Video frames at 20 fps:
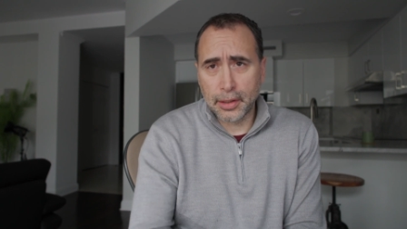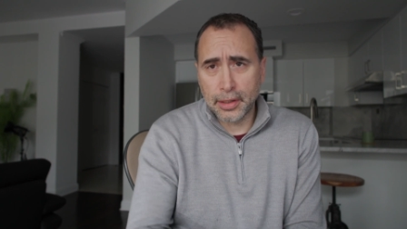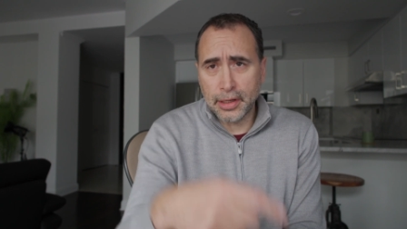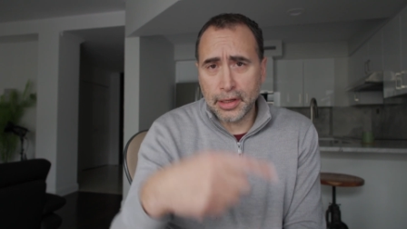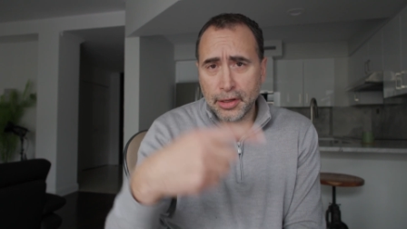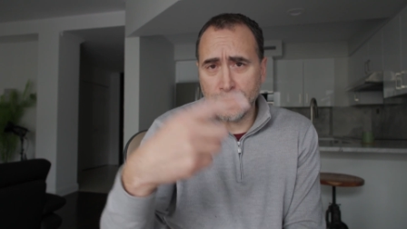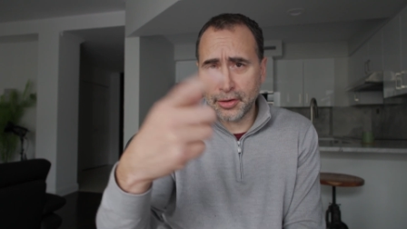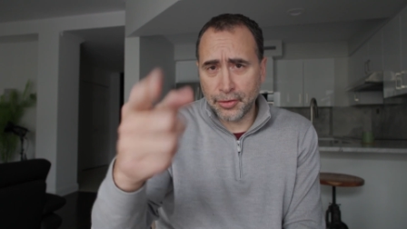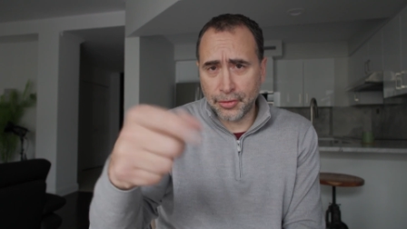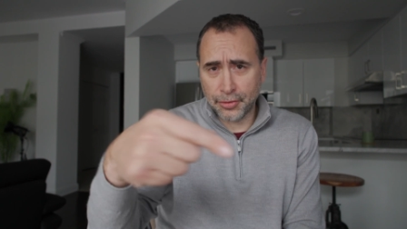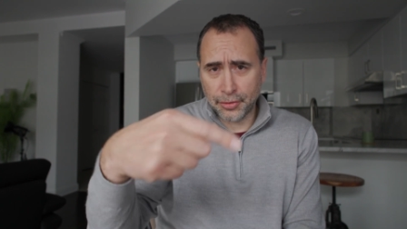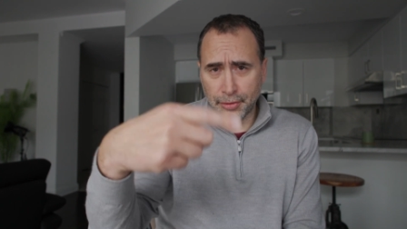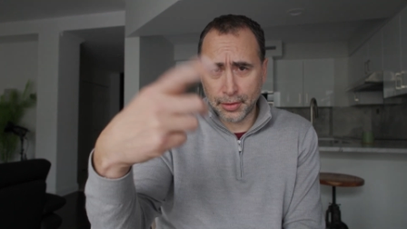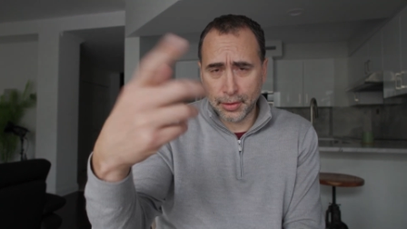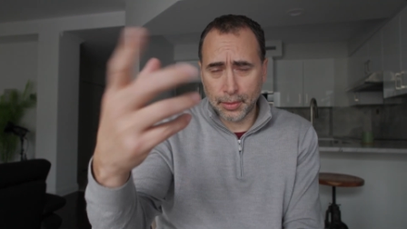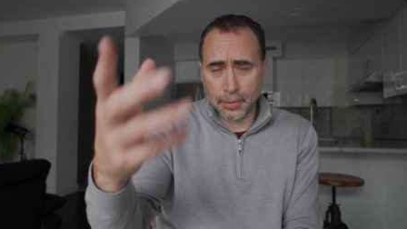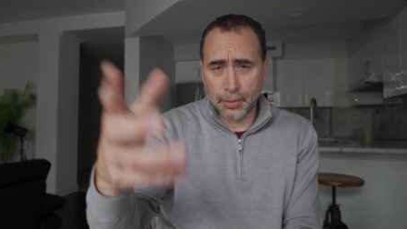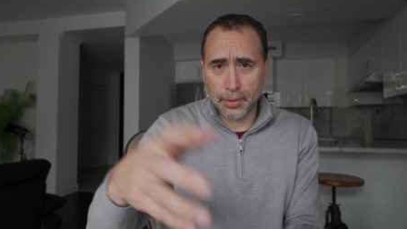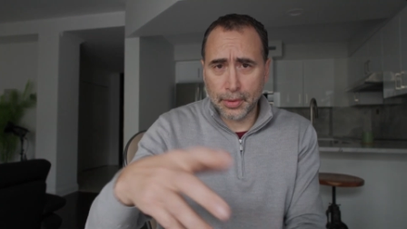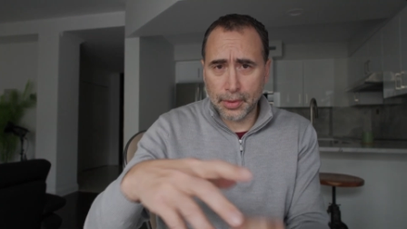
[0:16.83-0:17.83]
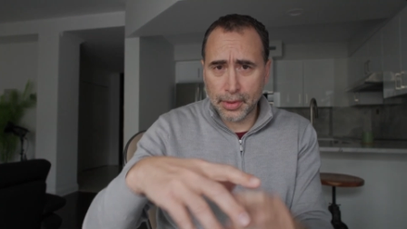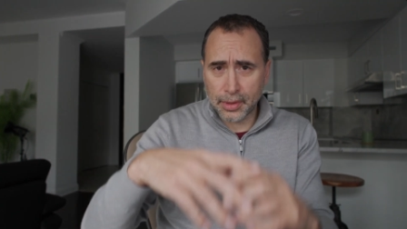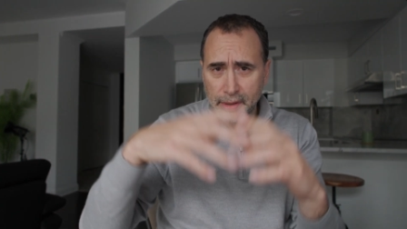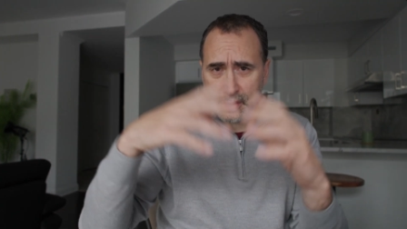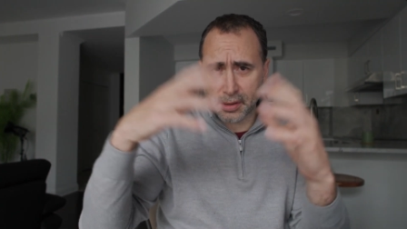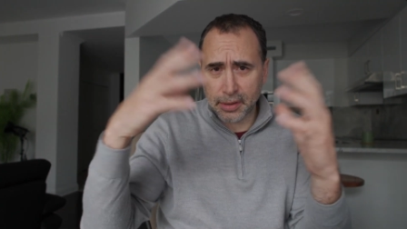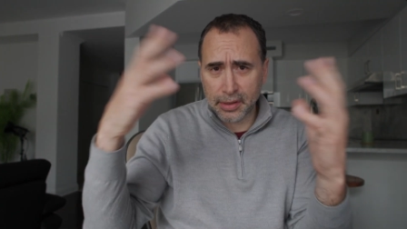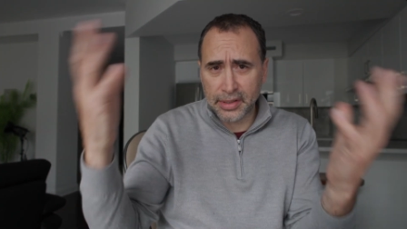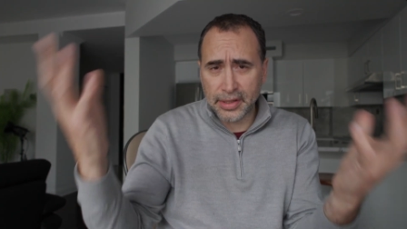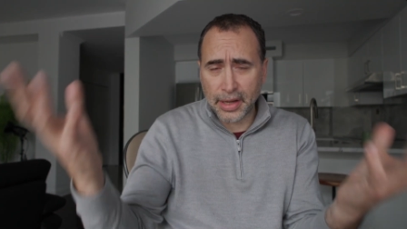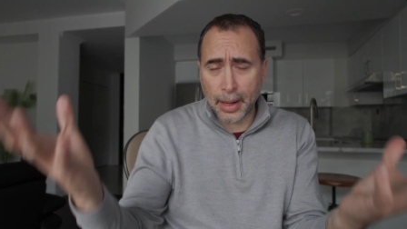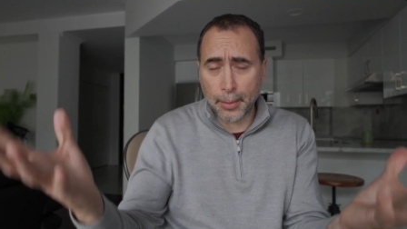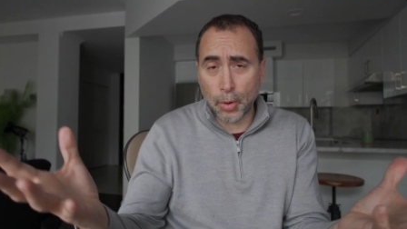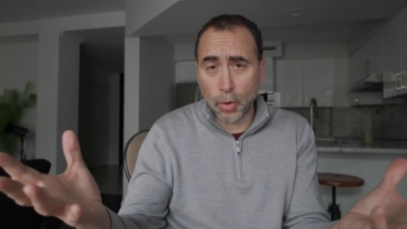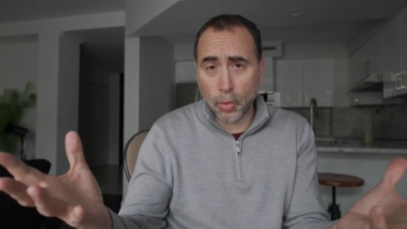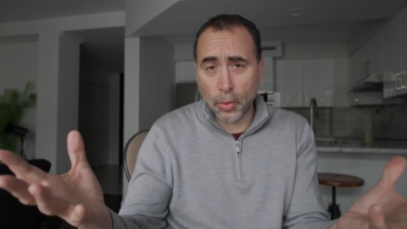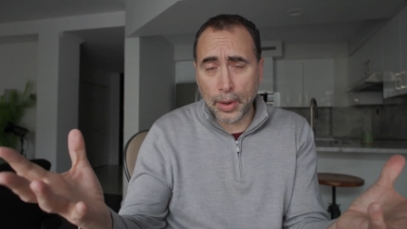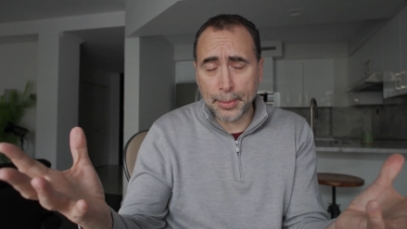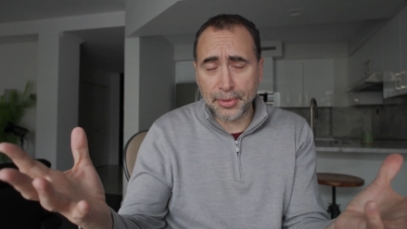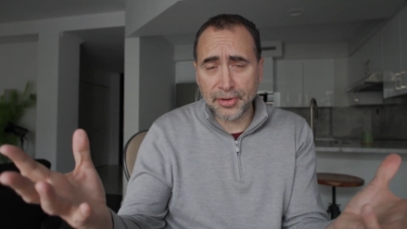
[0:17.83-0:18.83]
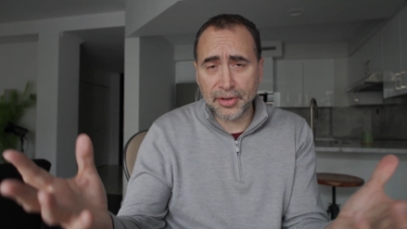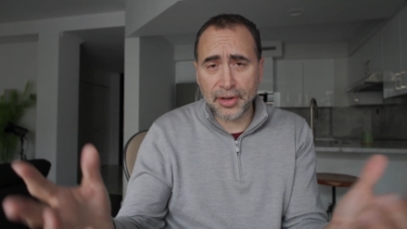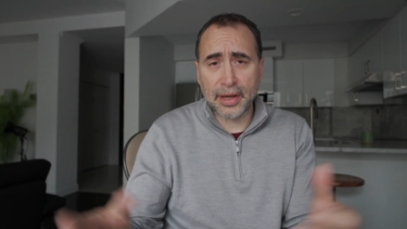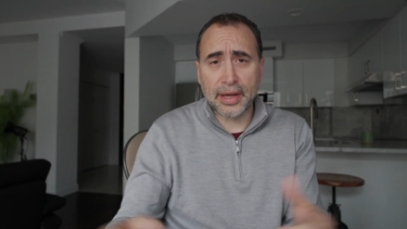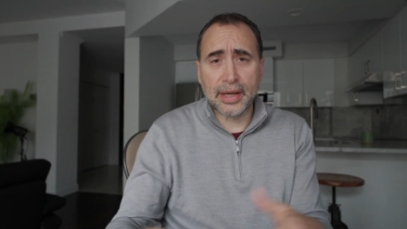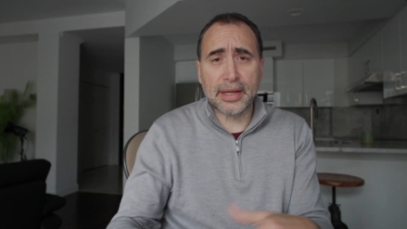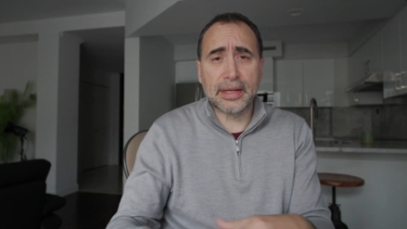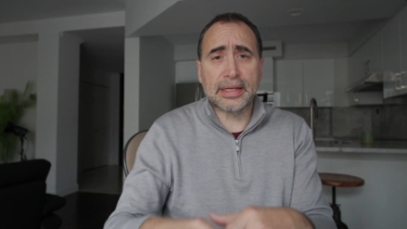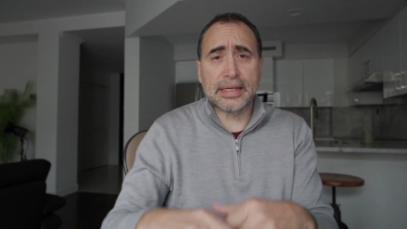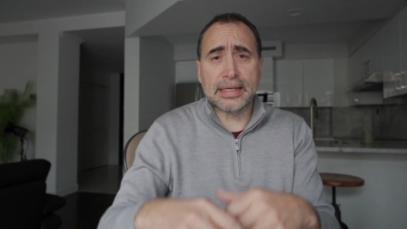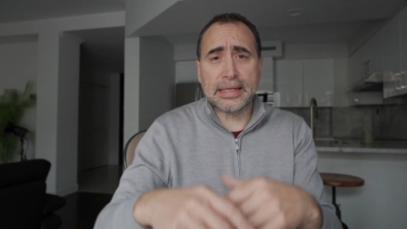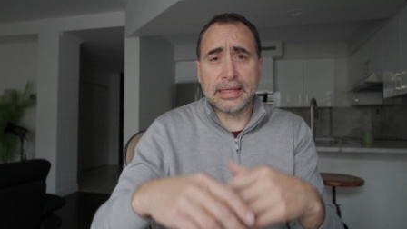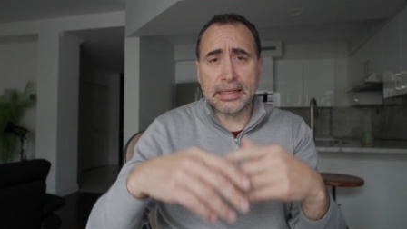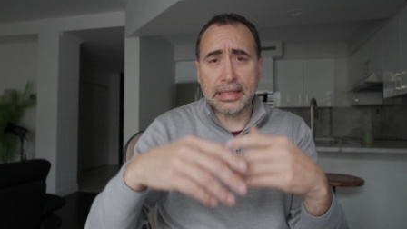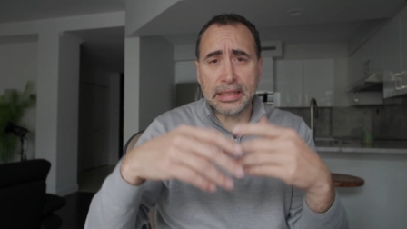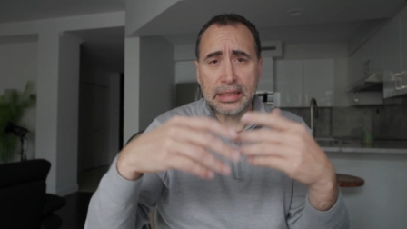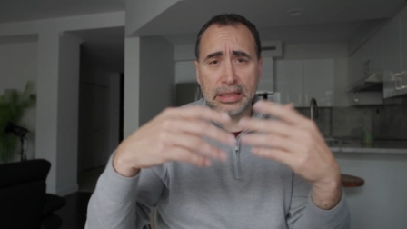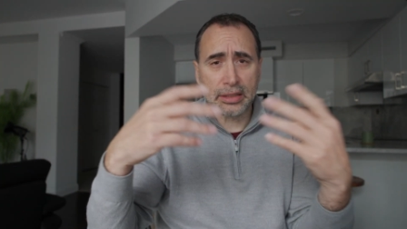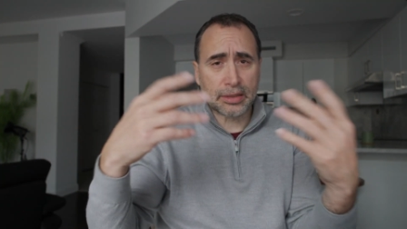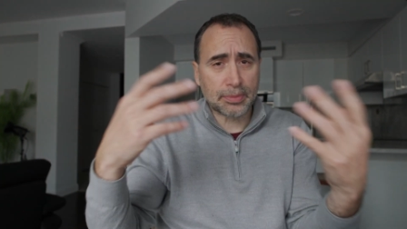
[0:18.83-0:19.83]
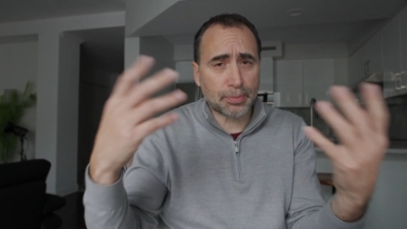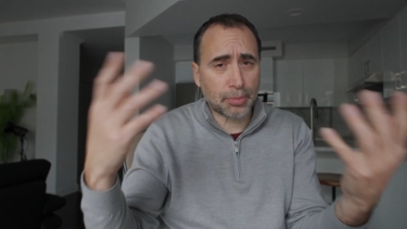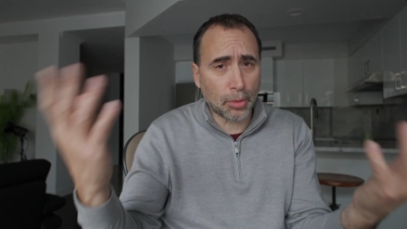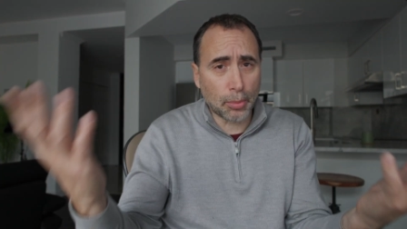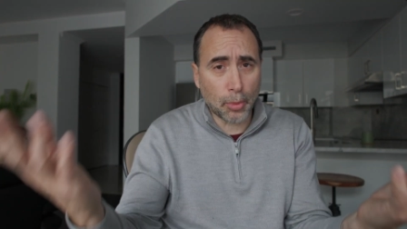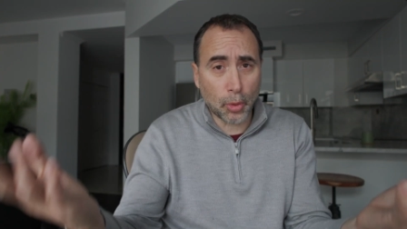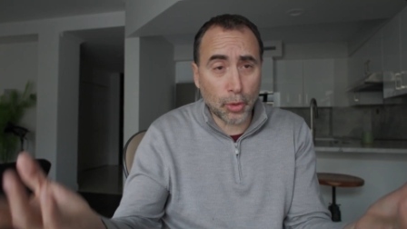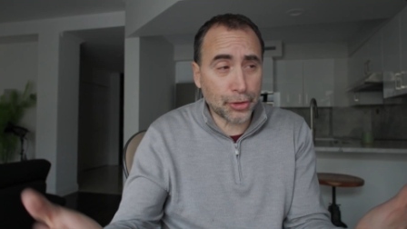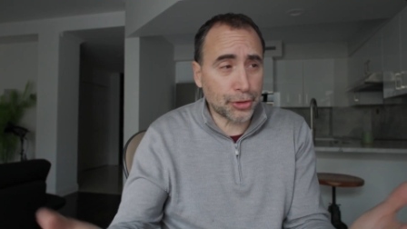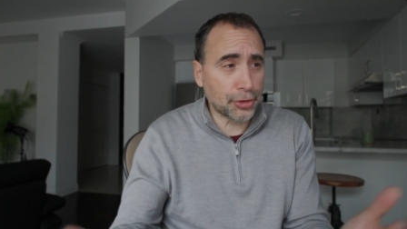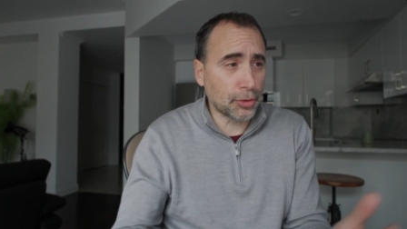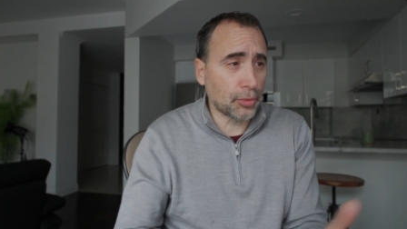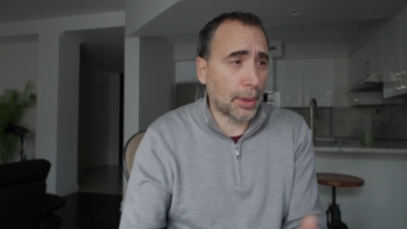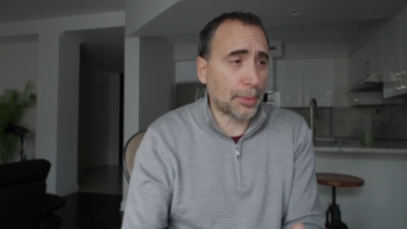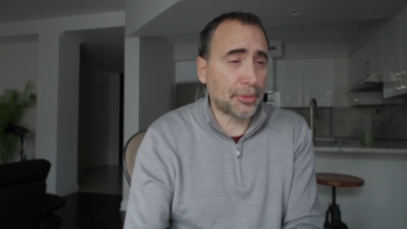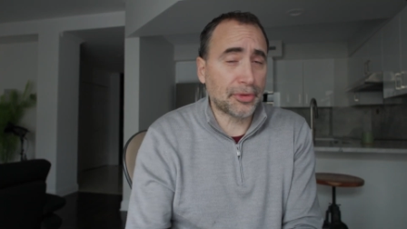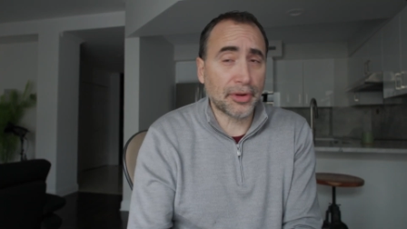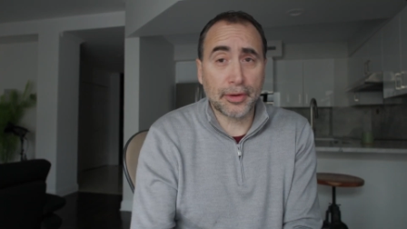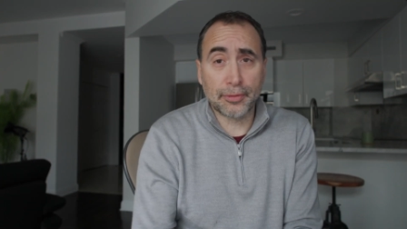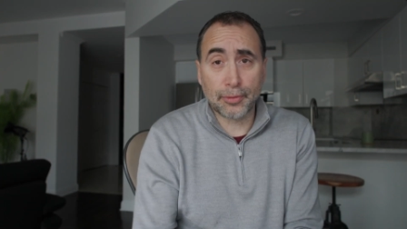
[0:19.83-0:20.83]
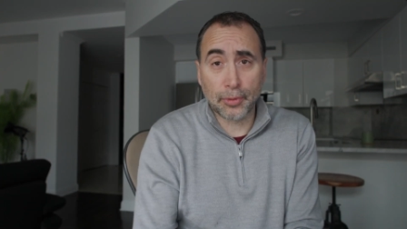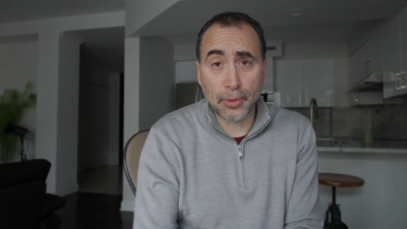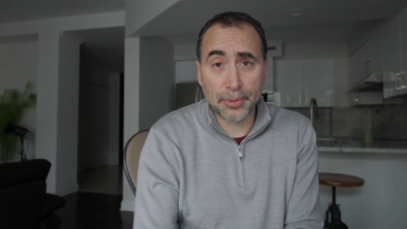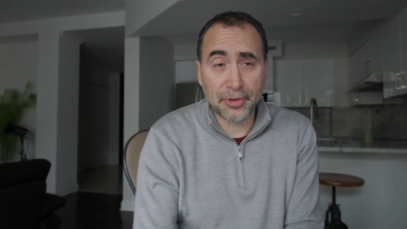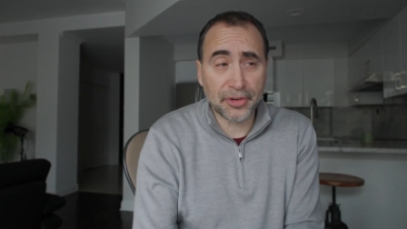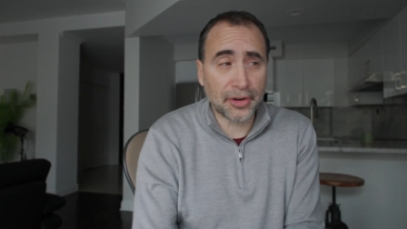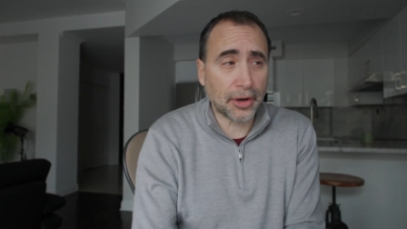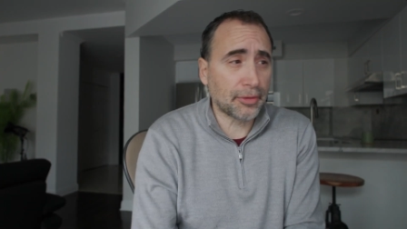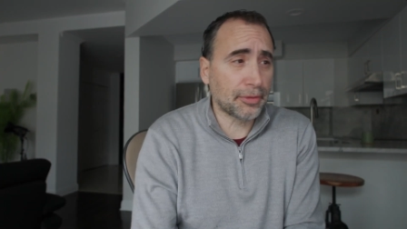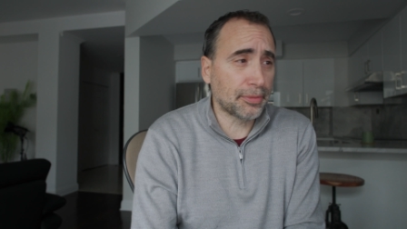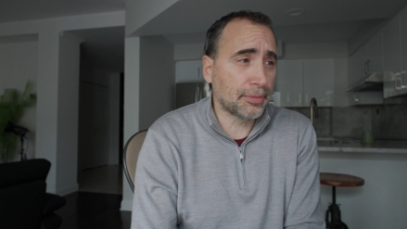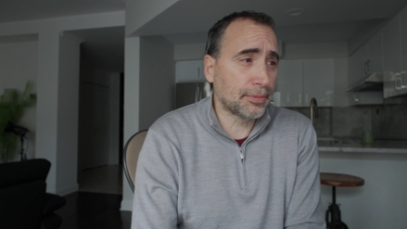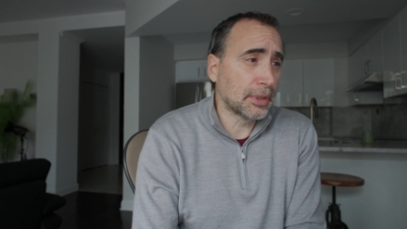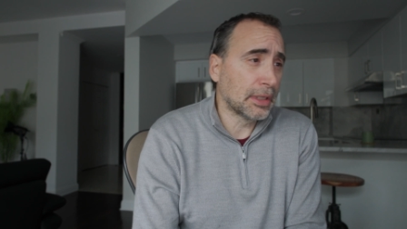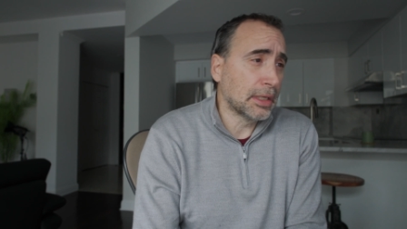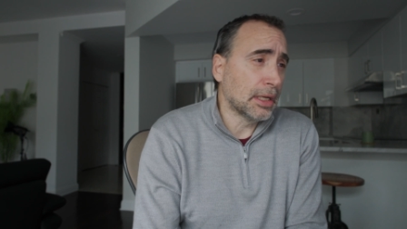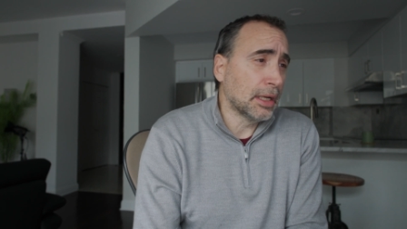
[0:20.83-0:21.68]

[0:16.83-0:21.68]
his demo website, his promotional website for himself,